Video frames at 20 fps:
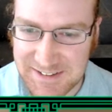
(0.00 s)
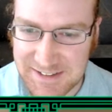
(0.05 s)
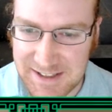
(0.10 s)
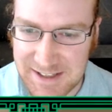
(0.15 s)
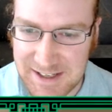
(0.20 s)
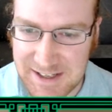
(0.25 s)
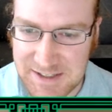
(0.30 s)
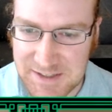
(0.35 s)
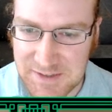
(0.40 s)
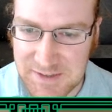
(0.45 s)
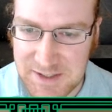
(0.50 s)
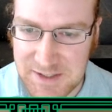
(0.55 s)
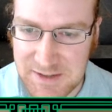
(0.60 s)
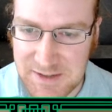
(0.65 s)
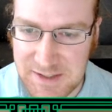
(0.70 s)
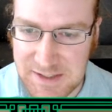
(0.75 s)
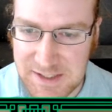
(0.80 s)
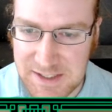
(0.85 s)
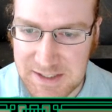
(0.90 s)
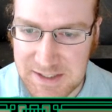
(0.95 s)
So if I do
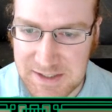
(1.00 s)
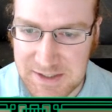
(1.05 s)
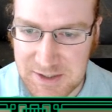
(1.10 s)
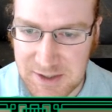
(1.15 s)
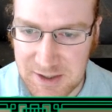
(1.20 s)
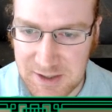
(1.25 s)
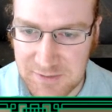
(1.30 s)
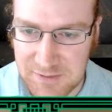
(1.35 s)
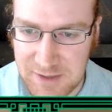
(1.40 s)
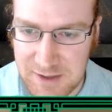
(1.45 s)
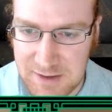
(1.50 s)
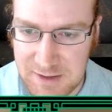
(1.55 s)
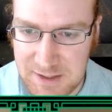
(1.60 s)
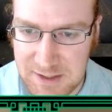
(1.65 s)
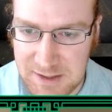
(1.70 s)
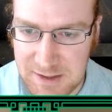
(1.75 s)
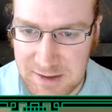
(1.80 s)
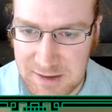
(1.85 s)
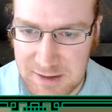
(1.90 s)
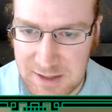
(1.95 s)
this, he can turn. If I go
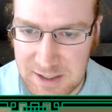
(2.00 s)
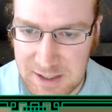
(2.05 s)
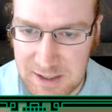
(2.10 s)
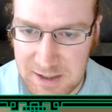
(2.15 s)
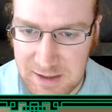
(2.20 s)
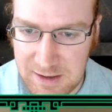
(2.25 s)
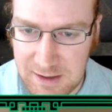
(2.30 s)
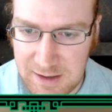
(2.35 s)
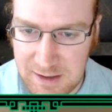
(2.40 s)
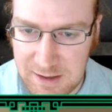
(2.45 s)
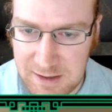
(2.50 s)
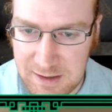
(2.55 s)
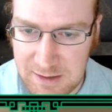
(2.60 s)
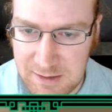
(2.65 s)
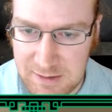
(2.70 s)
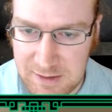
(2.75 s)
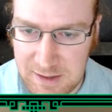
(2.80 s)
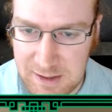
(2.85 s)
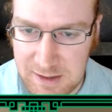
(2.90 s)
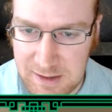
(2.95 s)
here, can he... Huh?
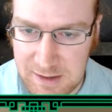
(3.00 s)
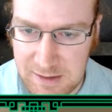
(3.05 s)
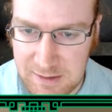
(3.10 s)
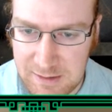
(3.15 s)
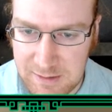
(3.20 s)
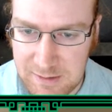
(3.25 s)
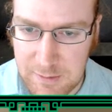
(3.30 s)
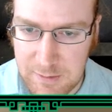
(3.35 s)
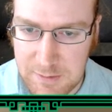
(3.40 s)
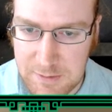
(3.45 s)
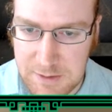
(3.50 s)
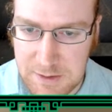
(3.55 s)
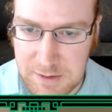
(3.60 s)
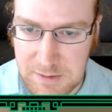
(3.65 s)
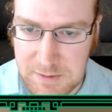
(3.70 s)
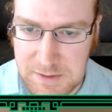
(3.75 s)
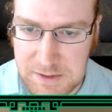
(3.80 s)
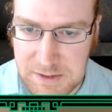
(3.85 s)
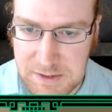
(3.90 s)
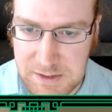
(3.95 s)
No, I can't. There's
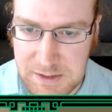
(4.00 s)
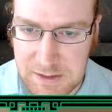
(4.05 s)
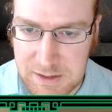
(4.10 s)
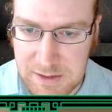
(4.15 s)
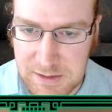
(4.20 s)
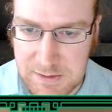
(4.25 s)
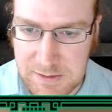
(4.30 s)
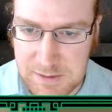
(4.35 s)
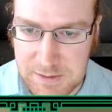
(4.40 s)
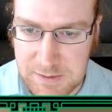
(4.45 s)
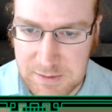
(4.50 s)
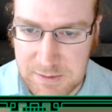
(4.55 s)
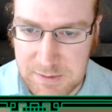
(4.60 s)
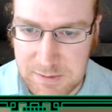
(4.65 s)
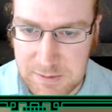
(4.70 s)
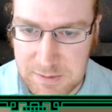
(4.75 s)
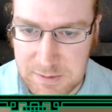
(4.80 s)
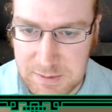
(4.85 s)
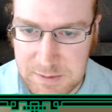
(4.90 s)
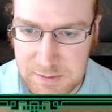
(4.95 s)
always this cut,
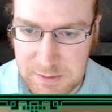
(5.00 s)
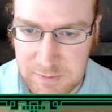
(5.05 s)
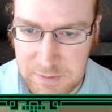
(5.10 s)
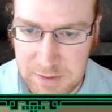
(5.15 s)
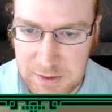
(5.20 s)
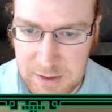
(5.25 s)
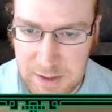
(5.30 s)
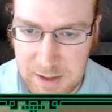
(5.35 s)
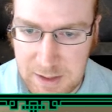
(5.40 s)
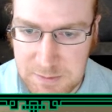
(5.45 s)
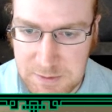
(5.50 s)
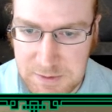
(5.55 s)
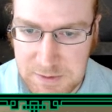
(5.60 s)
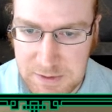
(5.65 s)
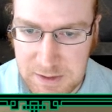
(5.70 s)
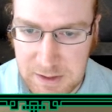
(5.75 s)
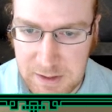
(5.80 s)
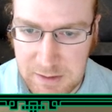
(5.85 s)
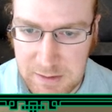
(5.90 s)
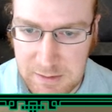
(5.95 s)
too. So if he captures
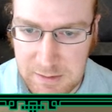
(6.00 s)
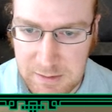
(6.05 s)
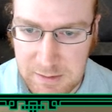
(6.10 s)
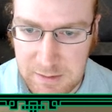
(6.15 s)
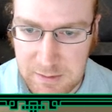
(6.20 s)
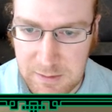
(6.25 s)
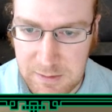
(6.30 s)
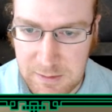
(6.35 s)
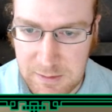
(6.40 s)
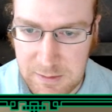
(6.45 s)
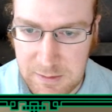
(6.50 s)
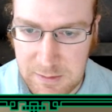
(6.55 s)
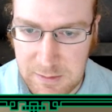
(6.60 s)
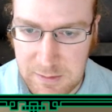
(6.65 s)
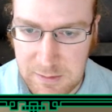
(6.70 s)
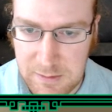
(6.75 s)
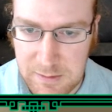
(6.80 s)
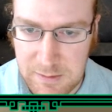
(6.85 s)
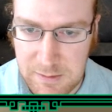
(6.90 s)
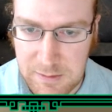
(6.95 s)
that...
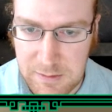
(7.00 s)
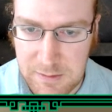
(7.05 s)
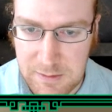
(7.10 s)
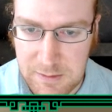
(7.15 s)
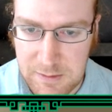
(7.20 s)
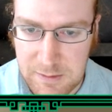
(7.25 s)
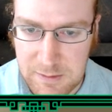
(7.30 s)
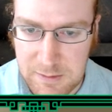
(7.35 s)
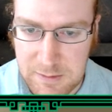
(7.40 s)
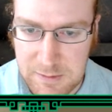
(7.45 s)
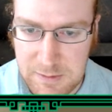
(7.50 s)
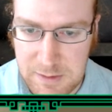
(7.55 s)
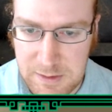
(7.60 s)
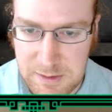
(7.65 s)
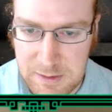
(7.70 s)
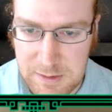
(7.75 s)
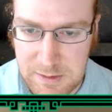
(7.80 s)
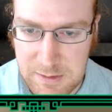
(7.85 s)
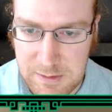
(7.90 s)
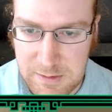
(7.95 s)
Oh,
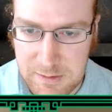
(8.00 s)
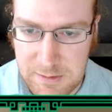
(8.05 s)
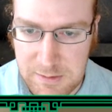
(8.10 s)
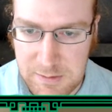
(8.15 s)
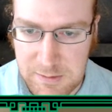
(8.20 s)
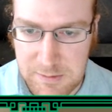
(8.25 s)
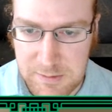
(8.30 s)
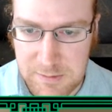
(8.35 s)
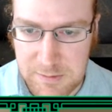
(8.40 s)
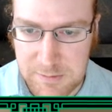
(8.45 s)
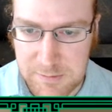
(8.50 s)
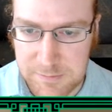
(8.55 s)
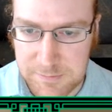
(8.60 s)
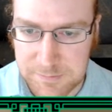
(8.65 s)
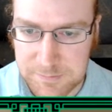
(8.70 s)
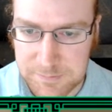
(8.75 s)
no.